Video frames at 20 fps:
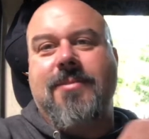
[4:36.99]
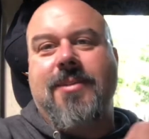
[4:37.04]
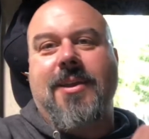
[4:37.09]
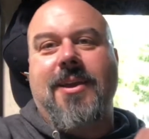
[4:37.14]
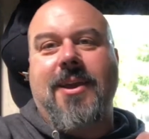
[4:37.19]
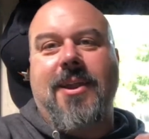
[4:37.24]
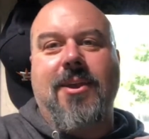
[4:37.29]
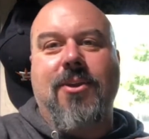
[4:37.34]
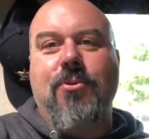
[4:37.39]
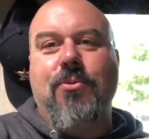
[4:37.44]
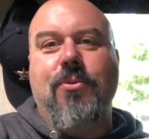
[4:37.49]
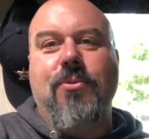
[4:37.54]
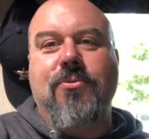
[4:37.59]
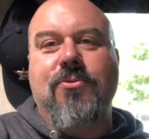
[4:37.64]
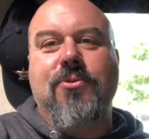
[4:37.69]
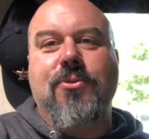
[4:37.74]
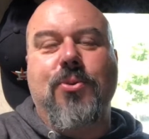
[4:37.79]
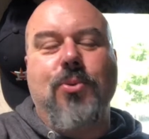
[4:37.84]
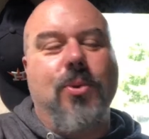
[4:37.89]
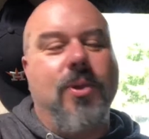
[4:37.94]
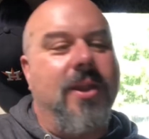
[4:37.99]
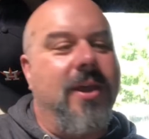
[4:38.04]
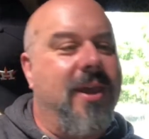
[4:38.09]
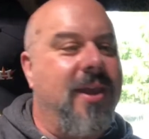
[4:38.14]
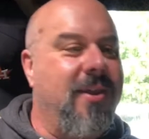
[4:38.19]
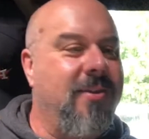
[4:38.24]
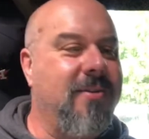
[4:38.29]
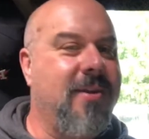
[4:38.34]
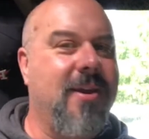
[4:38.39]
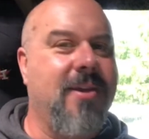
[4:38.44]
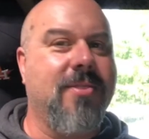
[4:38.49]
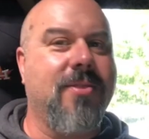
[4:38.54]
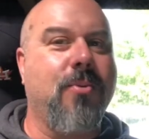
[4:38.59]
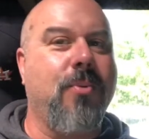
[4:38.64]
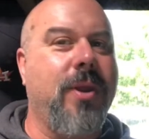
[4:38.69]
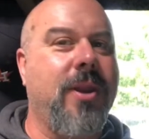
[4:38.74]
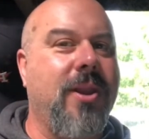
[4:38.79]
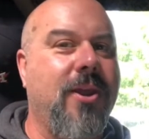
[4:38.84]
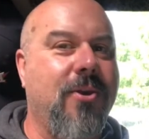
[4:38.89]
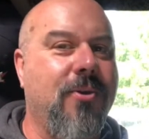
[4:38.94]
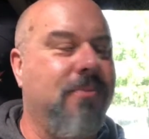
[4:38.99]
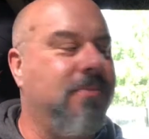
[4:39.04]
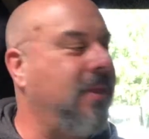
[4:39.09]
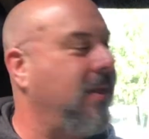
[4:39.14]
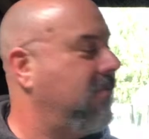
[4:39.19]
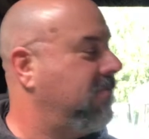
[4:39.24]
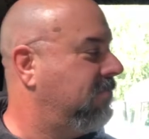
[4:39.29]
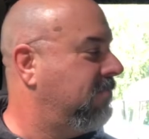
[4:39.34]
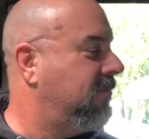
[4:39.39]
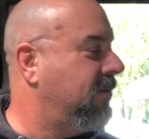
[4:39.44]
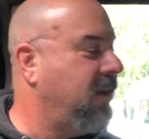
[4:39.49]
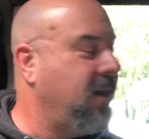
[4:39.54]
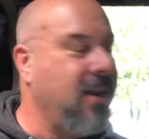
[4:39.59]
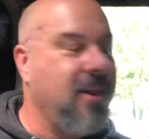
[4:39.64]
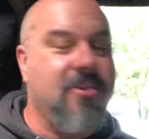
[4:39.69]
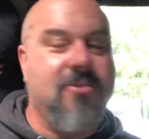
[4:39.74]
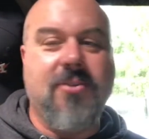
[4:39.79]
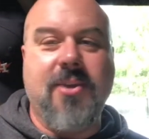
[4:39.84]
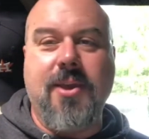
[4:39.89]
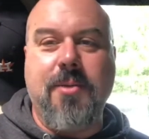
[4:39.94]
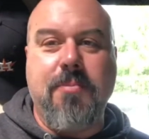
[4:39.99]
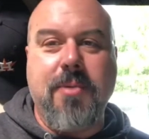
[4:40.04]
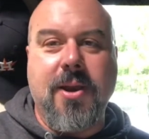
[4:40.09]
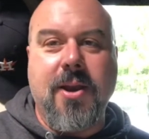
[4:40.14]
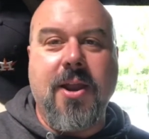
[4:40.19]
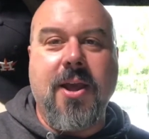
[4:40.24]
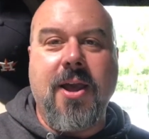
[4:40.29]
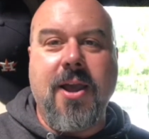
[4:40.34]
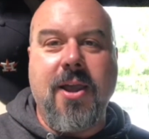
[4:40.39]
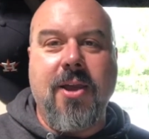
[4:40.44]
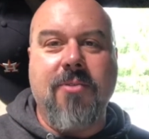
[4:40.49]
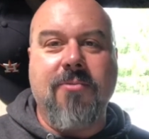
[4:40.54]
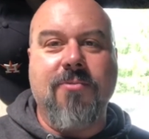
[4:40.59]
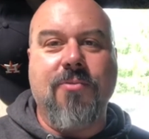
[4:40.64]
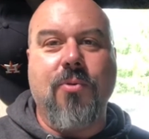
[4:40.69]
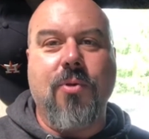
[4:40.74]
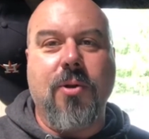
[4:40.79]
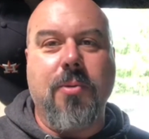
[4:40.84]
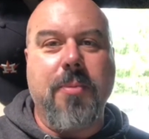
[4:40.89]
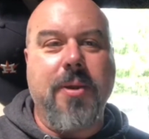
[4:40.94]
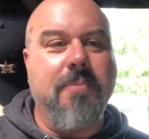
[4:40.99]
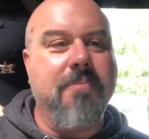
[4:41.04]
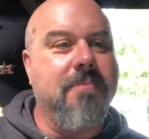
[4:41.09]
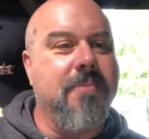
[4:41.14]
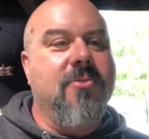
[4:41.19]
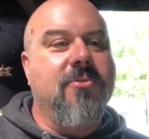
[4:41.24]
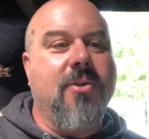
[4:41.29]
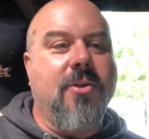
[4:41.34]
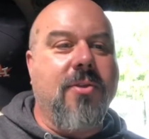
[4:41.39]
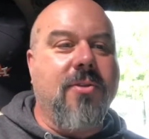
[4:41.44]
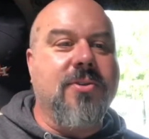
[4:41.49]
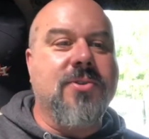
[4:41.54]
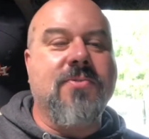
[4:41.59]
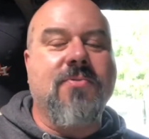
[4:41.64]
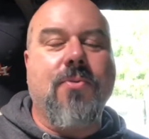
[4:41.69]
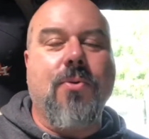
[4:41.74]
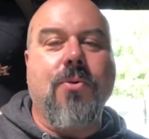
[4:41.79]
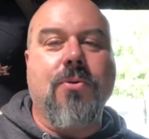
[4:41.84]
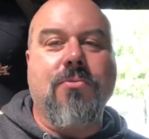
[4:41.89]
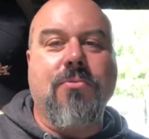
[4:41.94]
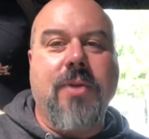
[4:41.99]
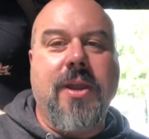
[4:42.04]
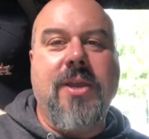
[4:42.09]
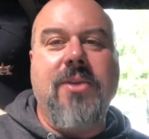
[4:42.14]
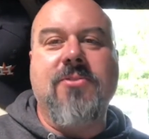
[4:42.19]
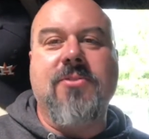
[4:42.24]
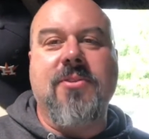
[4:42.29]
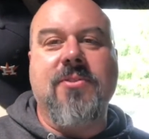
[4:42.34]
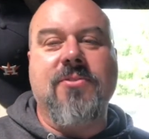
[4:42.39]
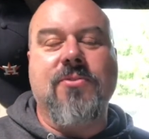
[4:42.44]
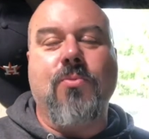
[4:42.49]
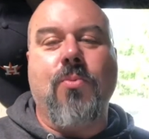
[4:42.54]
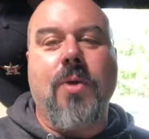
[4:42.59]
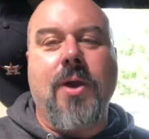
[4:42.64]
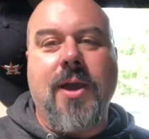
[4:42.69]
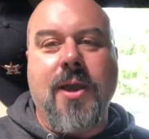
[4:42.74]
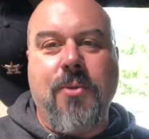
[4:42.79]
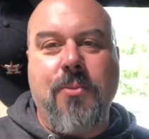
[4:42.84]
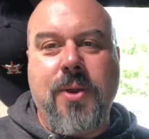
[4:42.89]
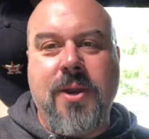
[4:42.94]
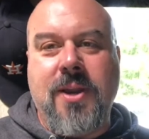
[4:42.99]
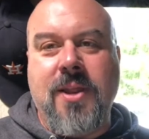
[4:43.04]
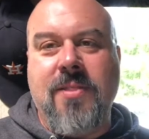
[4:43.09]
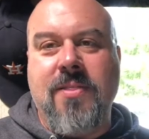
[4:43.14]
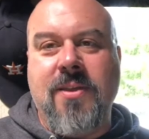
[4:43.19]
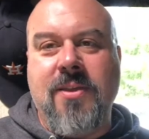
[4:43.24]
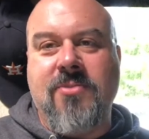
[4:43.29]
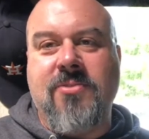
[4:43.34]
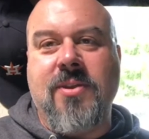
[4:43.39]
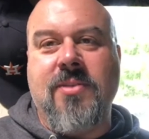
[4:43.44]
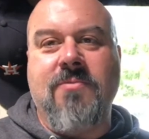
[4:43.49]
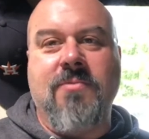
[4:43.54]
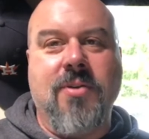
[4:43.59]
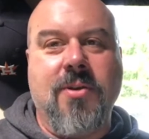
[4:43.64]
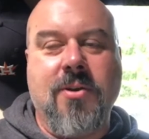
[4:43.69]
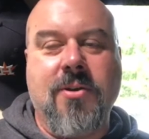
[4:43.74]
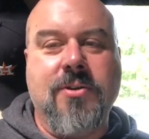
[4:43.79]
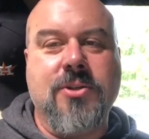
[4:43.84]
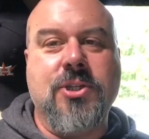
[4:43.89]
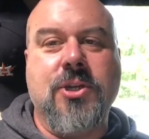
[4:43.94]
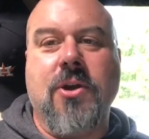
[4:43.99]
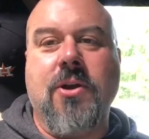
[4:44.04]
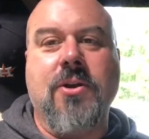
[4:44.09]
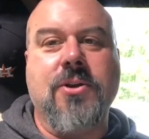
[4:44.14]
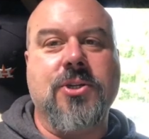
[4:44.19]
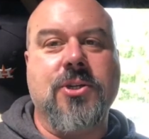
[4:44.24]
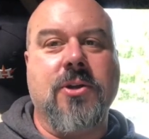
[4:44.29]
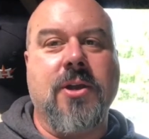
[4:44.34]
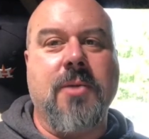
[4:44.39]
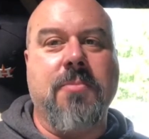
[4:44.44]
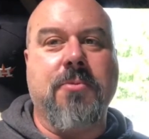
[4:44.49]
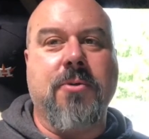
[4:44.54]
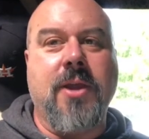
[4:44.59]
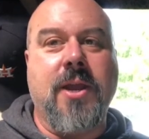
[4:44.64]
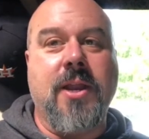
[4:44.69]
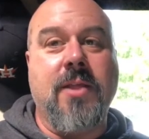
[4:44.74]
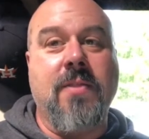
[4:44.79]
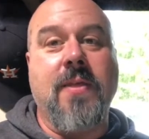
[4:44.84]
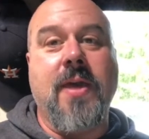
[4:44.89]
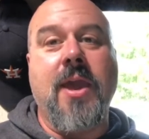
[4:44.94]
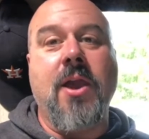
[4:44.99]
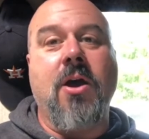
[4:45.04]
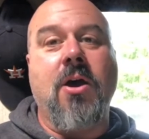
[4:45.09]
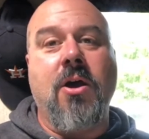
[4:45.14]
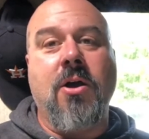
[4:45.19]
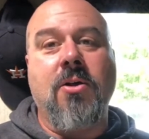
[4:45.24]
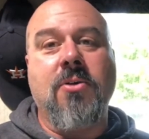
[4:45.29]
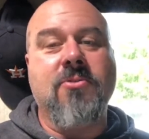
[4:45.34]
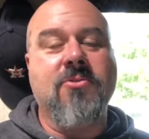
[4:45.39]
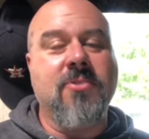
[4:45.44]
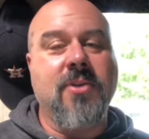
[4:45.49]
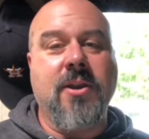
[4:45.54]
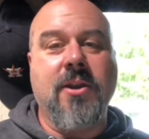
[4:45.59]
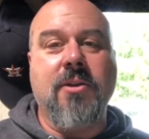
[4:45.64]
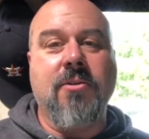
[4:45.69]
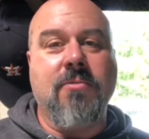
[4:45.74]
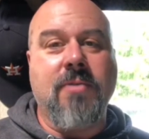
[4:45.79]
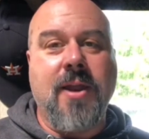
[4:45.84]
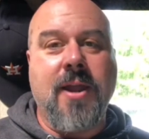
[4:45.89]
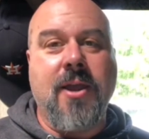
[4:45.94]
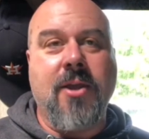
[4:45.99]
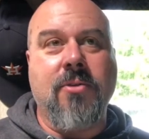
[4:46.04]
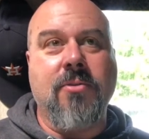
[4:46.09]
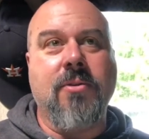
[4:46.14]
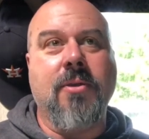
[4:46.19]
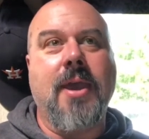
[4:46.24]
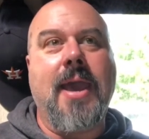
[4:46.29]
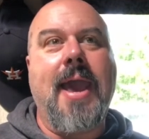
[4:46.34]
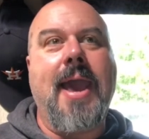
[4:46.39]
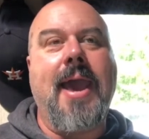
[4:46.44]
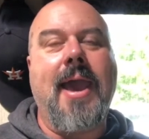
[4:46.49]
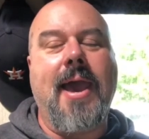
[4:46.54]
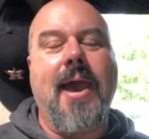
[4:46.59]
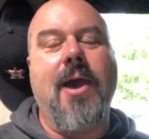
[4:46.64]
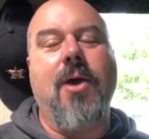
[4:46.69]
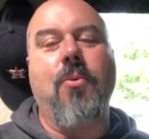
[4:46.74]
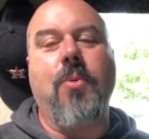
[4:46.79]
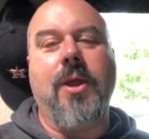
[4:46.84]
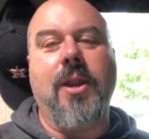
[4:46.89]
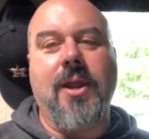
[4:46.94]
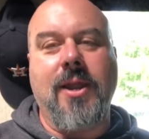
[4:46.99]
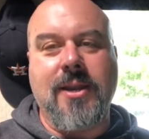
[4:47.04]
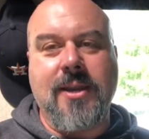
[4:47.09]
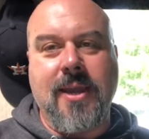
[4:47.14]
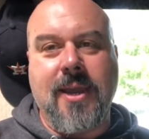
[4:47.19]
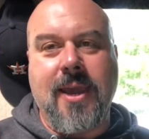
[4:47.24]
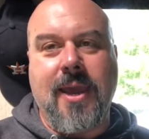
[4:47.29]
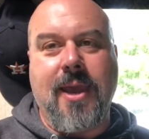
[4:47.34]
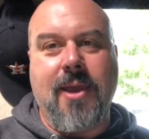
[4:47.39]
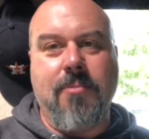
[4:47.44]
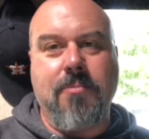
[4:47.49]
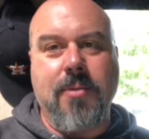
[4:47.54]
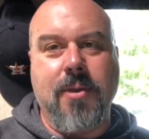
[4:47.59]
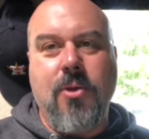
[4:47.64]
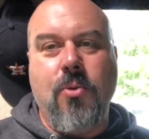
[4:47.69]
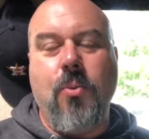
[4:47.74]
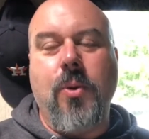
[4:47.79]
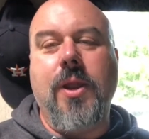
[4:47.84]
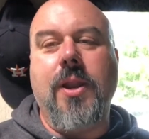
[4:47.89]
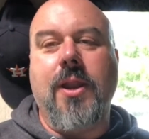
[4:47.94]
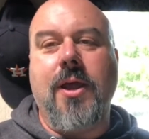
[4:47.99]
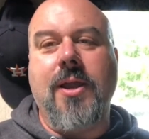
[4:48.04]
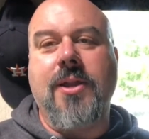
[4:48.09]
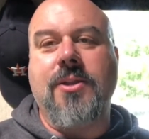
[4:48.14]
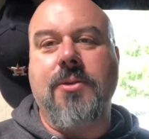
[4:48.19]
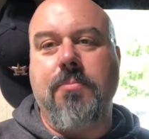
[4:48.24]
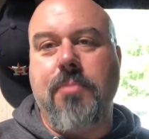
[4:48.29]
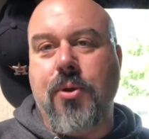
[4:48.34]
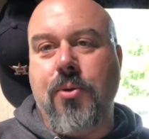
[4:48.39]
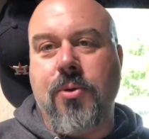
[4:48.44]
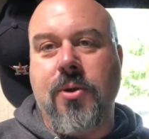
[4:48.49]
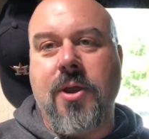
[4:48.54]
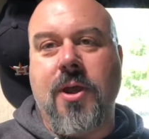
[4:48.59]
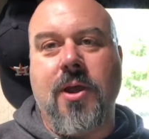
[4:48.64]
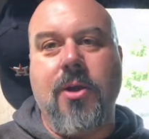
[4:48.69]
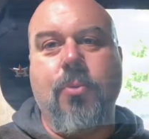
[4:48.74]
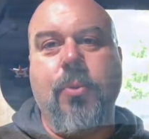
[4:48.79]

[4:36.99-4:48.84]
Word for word: I got a cool schoolie out the window that Kitty's keeping an eye on for me. So there's four reasons why we did this inverter charger upgrade, and they all center around how we like to camp. We like to boondock.